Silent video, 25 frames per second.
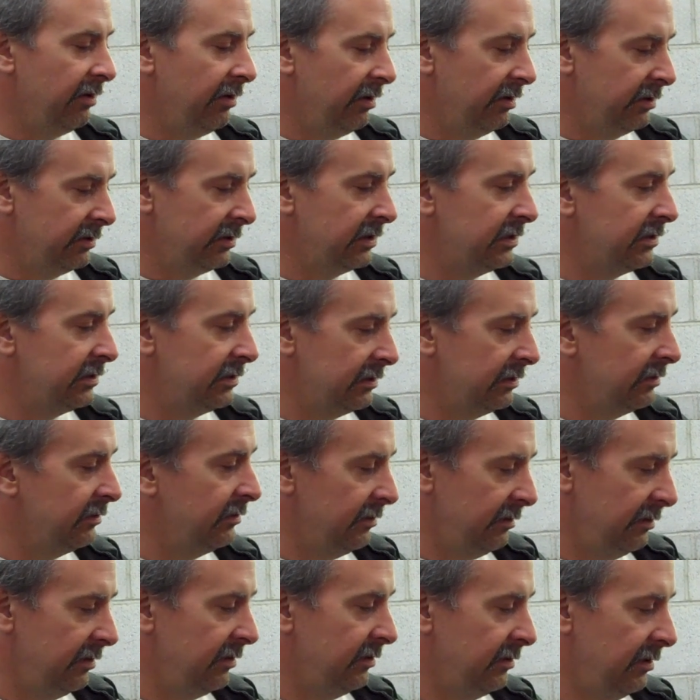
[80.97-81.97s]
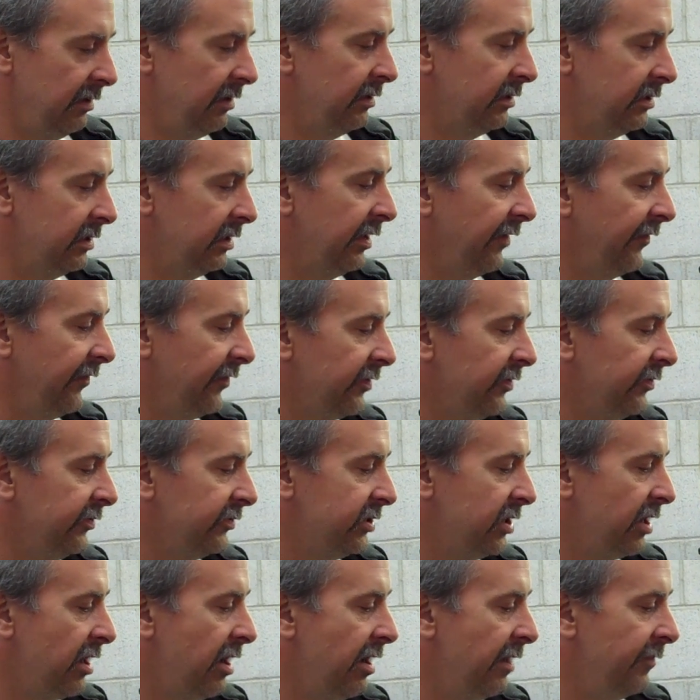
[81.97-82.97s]
it's a
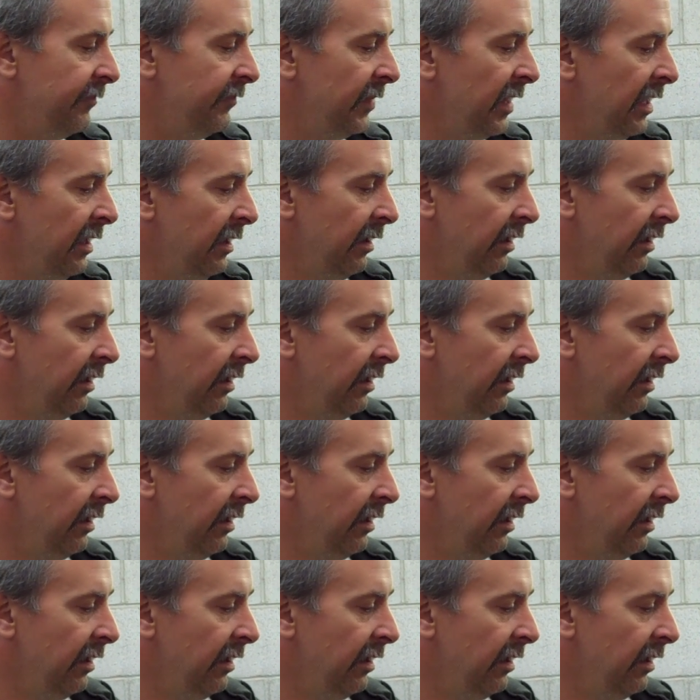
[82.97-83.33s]
difficult job.